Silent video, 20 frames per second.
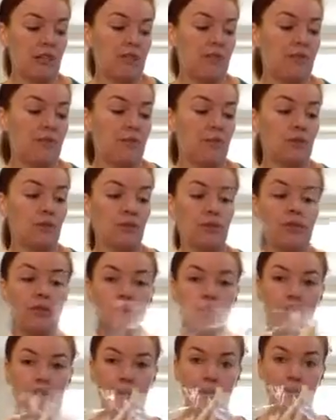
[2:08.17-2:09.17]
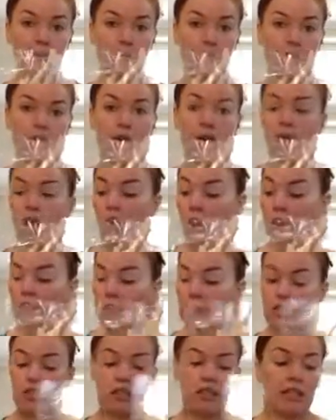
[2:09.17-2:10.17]
in the future. So I'm
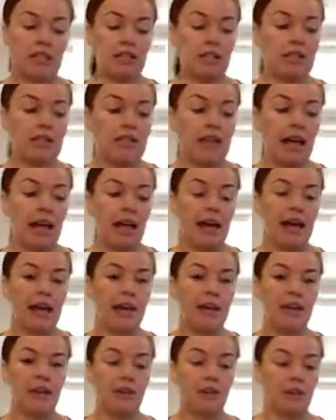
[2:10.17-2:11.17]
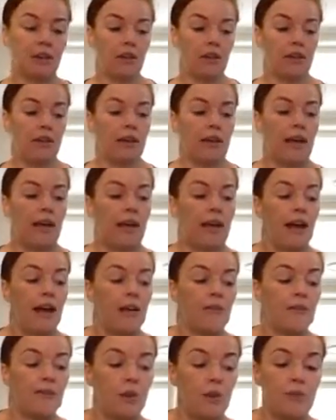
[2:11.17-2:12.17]
actually today,
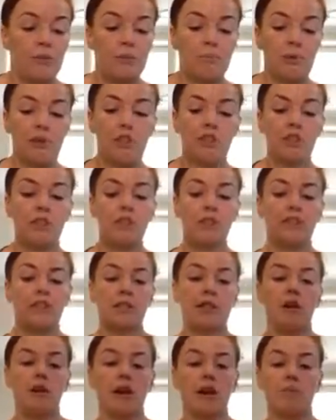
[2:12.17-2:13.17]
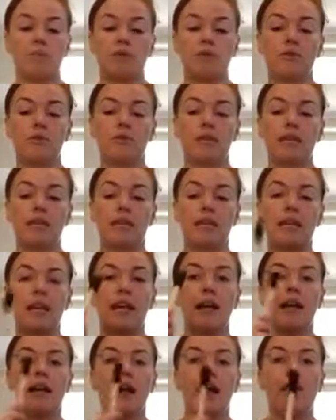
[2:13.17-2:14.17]
out of those brushes, I'm using
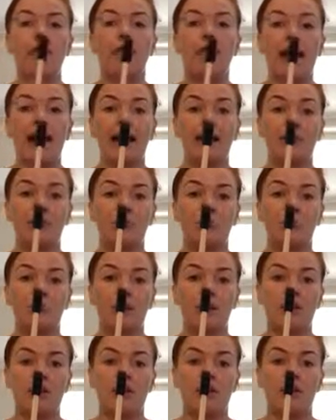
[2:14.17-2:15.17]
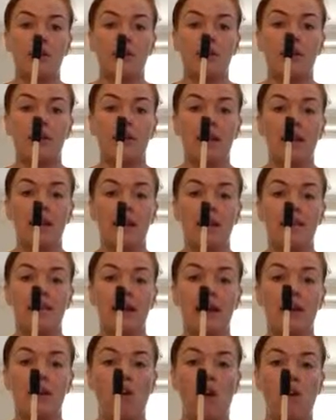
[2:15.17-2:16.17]
that little brush there
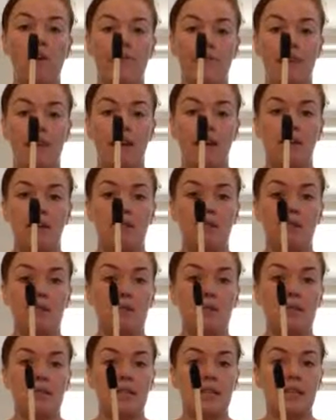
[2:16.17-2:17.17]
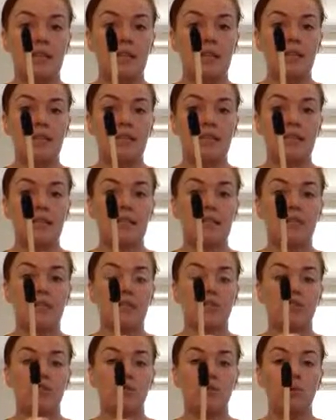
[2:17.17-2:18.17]
that I found was the
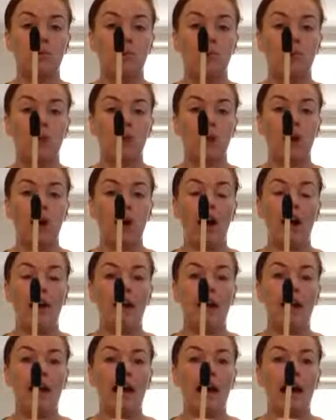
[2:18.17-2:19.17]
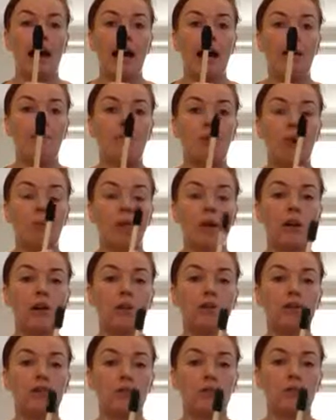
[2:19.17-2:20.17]
easiest to apply. I'm going
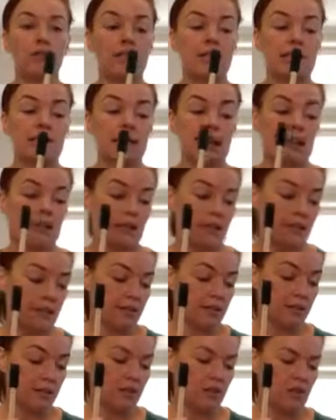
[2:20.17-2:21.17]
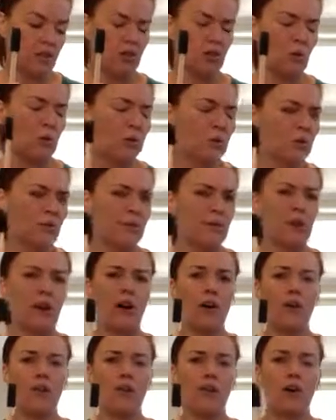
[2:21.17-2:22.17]
to do the second sort of
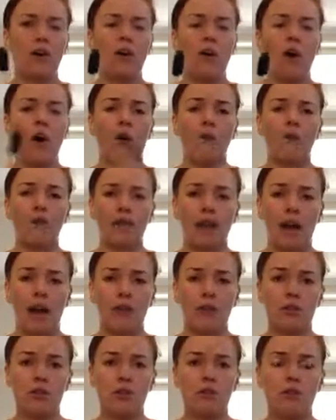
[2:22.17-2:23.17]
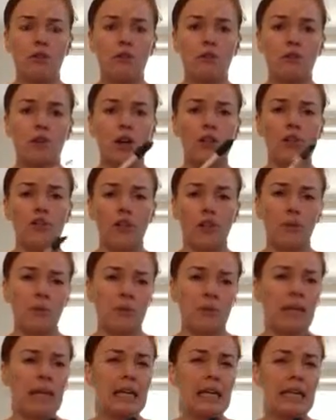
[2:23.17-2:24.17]
coat of the other shoe. I don't
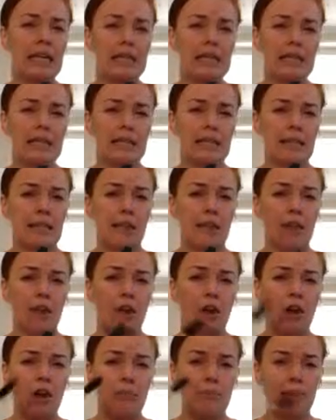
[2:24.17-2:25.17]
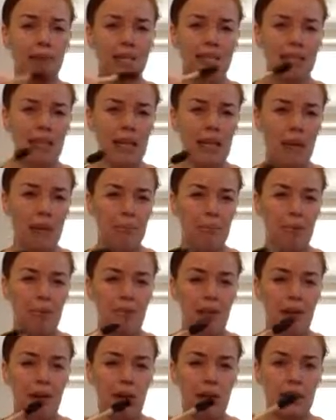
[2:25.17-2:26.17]
think it needs a second coat, but there's a couple of
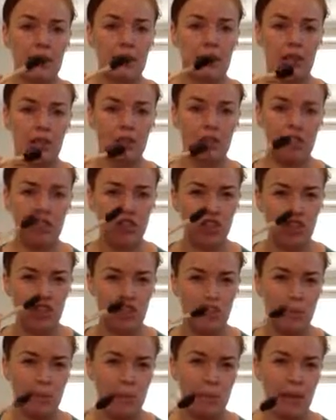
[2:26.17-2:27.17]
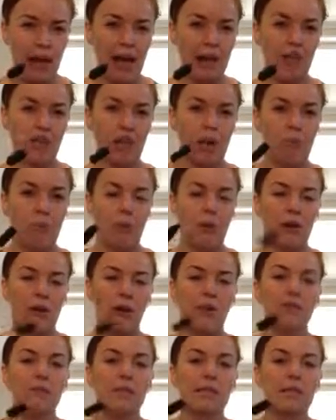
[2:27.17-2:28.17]
areas that I just want to patch up where
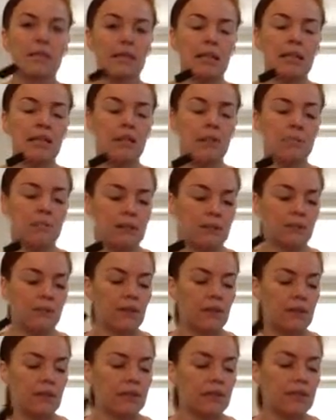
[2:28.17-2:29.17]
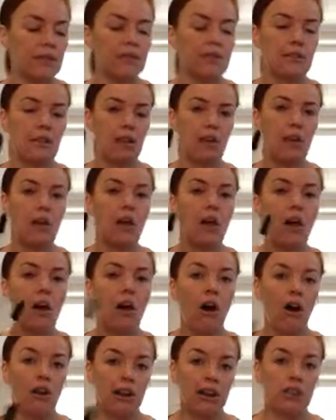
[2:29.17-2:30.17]
I've missed a little bit of the glitter, so
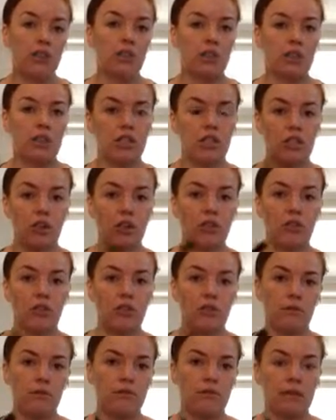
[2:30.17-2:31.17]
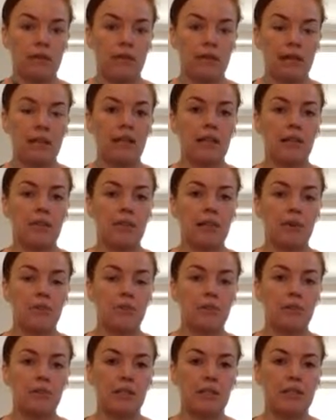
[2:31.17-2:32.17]
I'll actually show you exactly what I'm
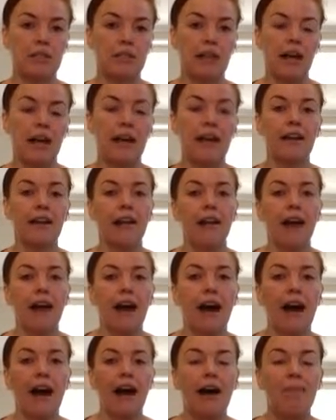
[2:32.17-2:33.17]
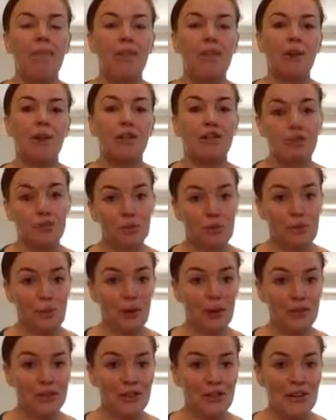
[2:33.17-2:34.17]
doing today. I do
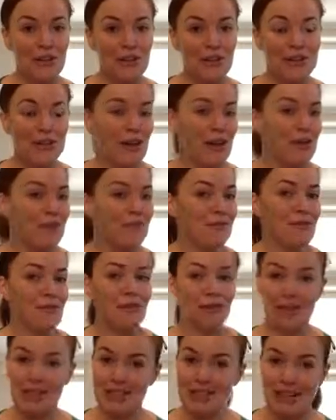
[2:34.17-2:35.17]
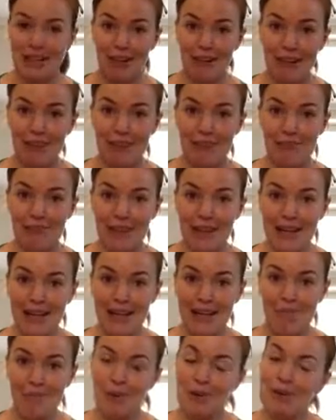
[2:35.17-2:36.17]
apologise, I have not a skerrick of
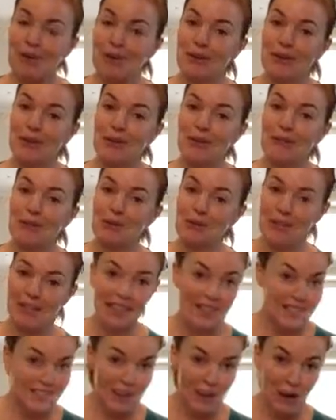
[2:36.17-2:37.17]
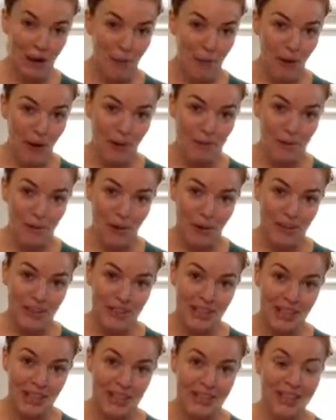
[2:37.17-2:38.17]
makeup on. I thought I'm doing a DIY
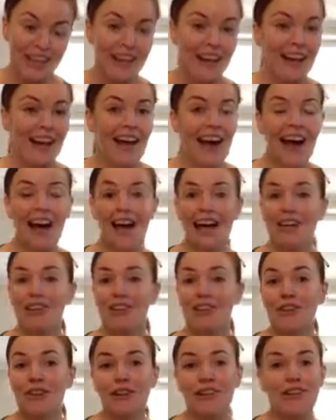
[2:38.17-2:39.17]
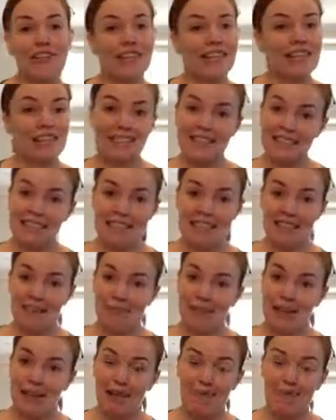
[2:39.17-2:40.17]
project. You don't need to see
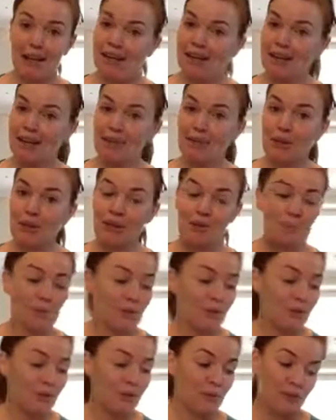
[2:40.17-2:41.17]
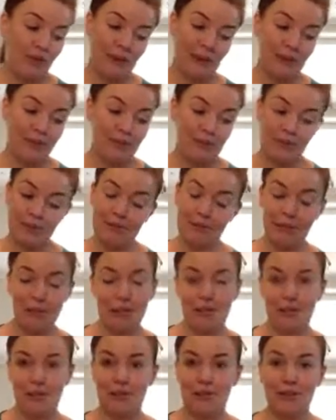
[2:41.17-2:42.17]
me at my most beautiful. I thought the
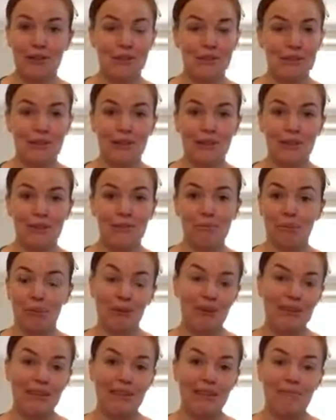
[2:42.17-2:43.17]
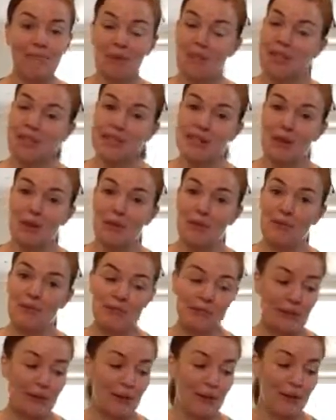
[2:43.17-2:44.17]
shoes were the beauty itself,
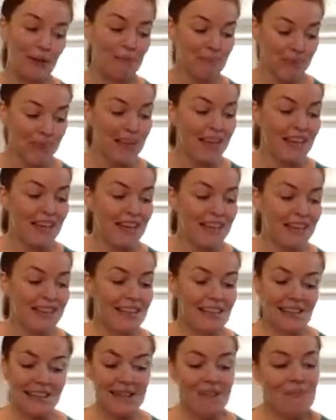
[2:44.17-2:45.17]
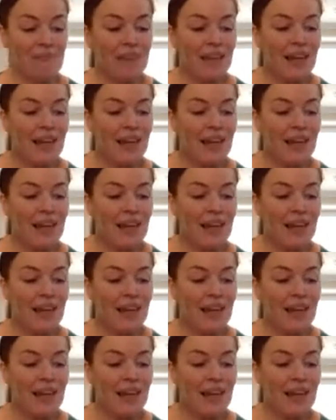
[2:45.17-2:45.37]
so yeah.